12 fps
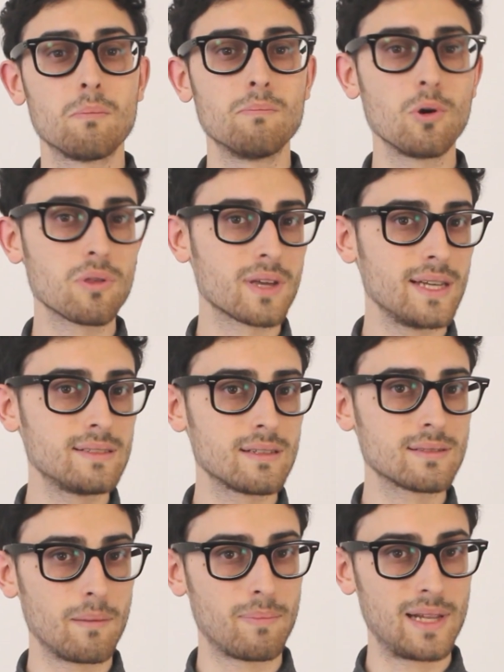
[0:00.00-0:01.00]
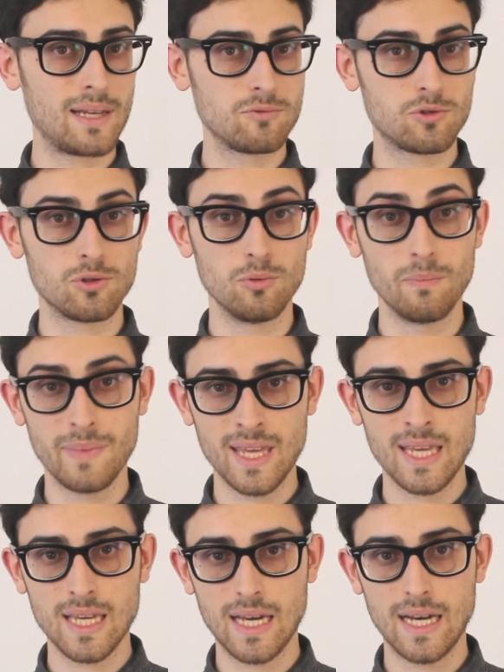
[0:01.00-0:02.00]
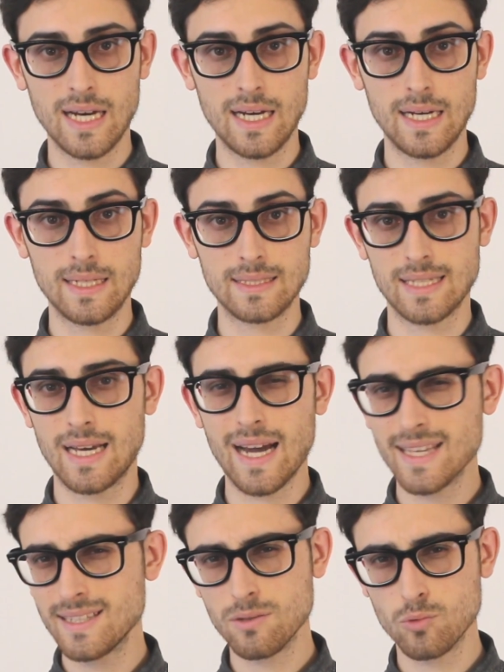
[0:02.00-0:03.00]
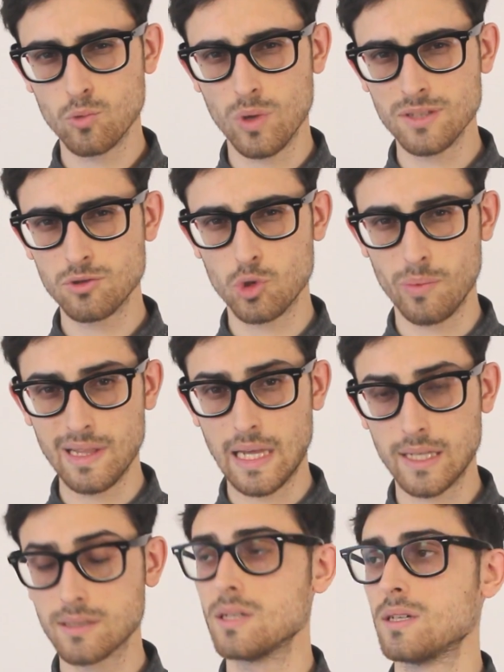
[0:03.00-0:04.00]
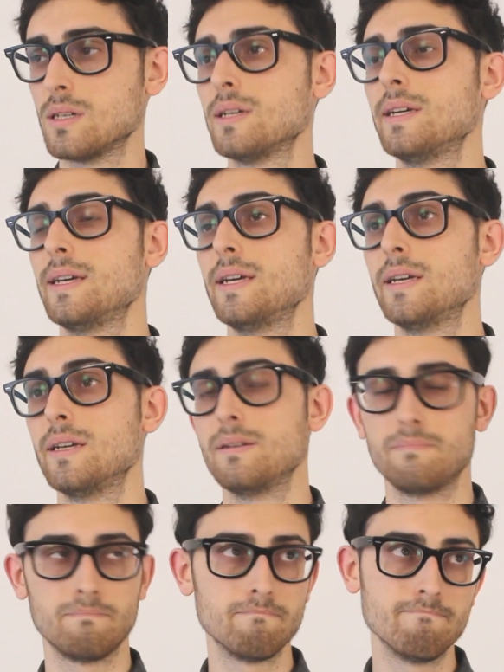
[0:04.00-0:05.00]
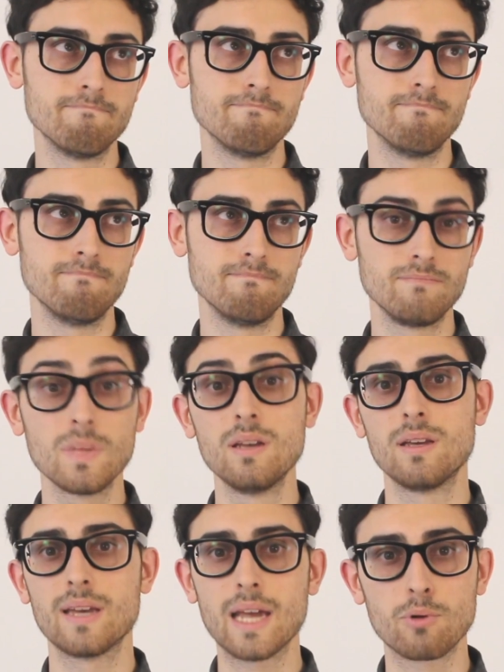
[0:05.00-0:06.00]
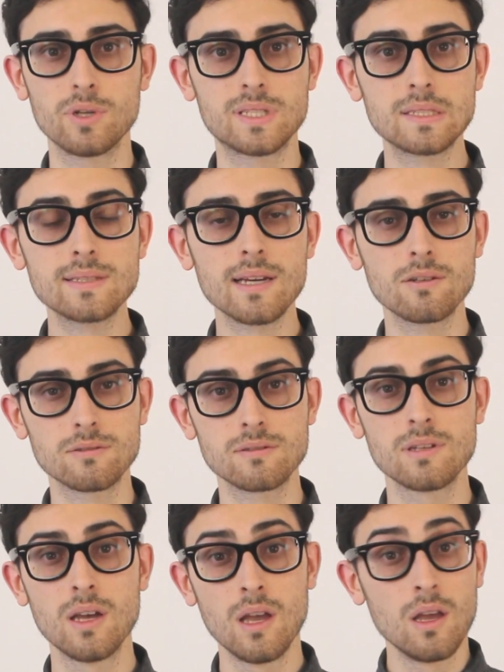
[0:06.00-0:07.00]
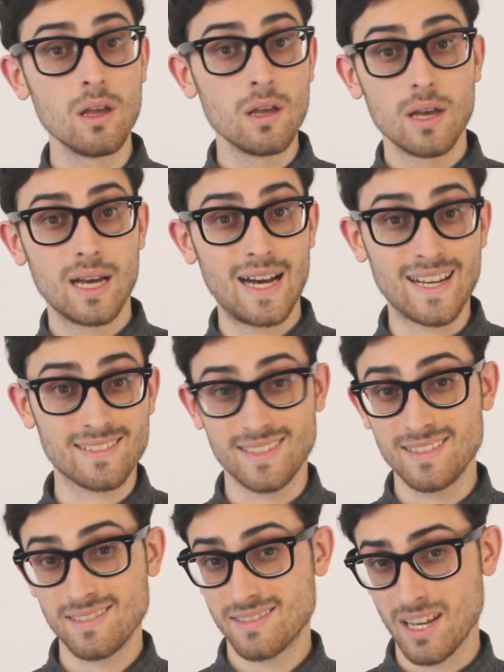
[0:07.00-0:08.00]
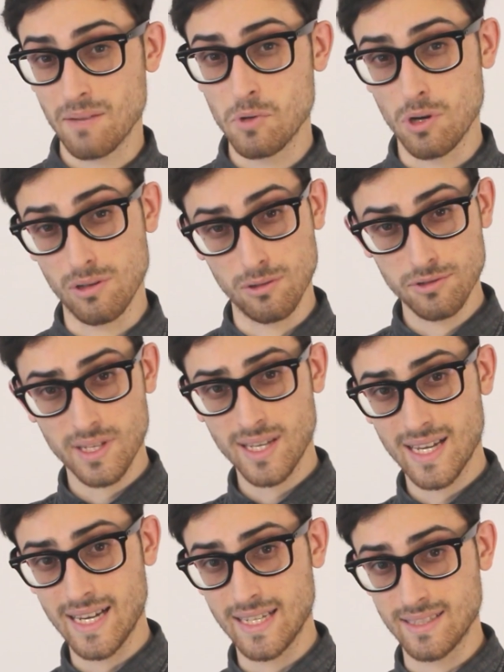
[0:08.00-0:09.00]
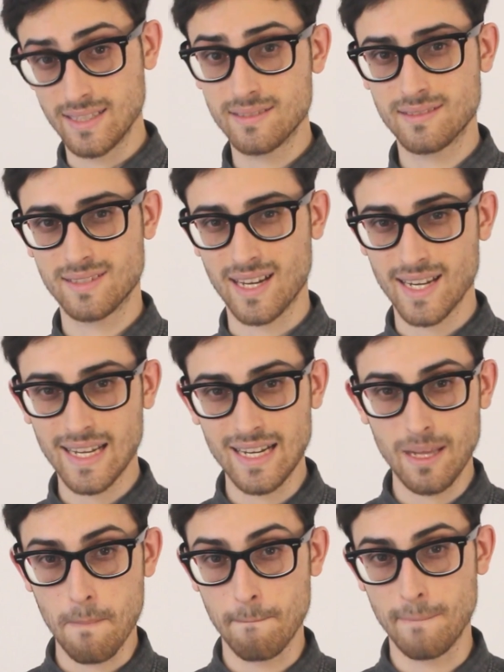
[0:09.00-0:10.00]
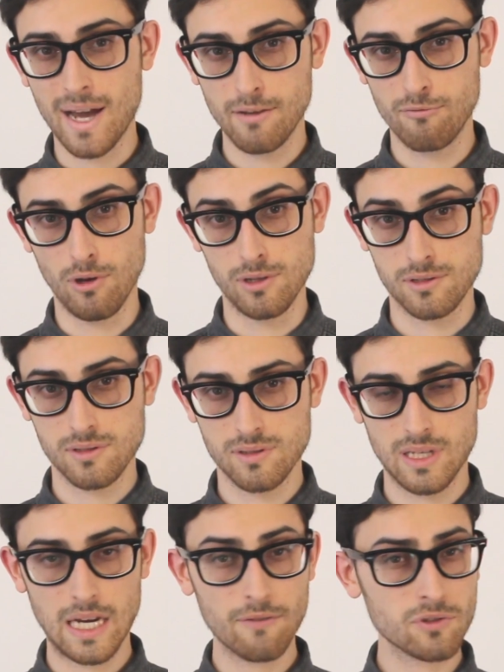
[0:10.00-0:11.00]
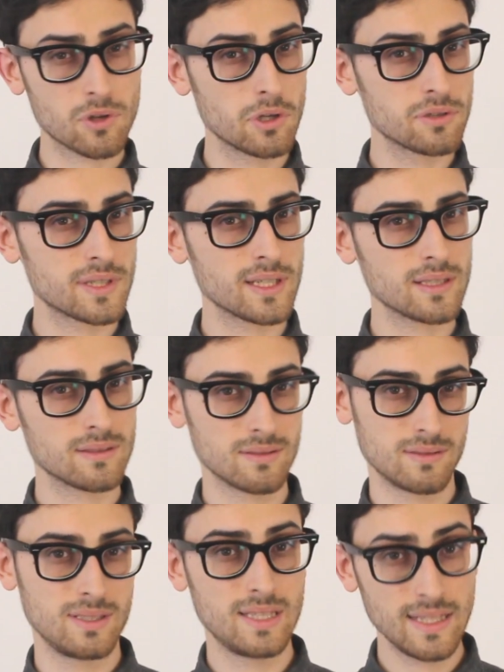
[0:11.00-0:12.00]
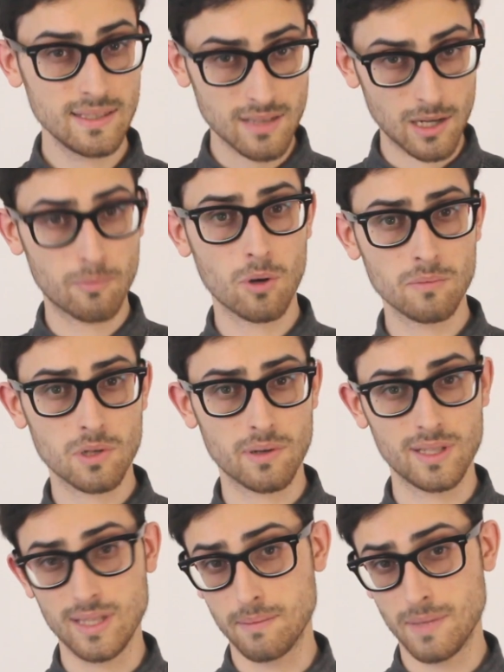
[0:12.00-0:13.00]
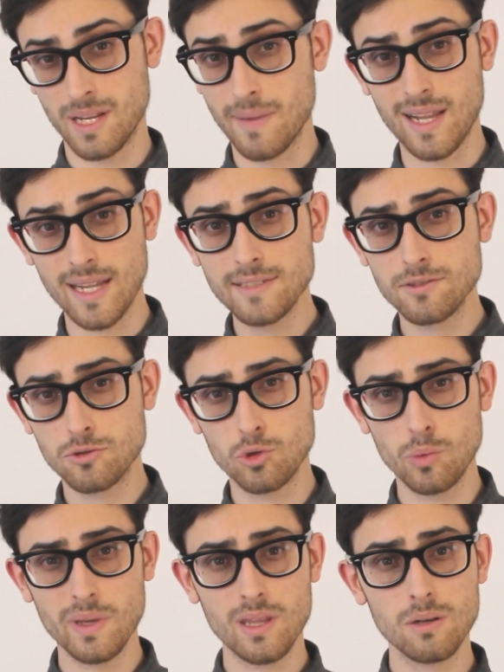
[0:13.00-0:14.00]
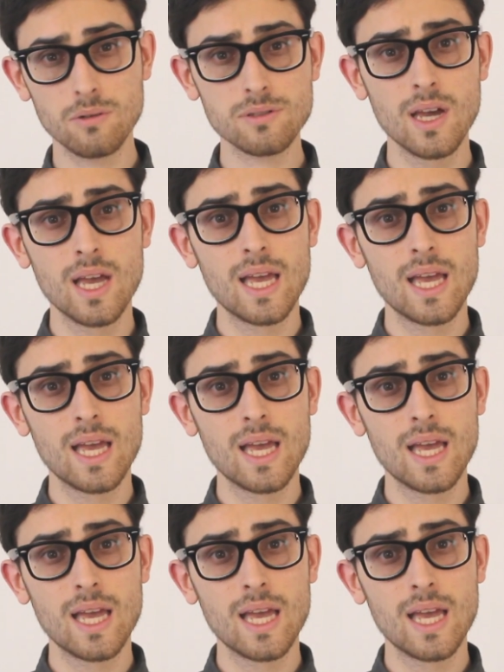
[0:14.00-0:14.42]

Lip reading: Both cases applied to me and I didn't want to be like every 10 seconds, as it's time you're losing and it's technically my fault. After using this teleprompter in my last two videos,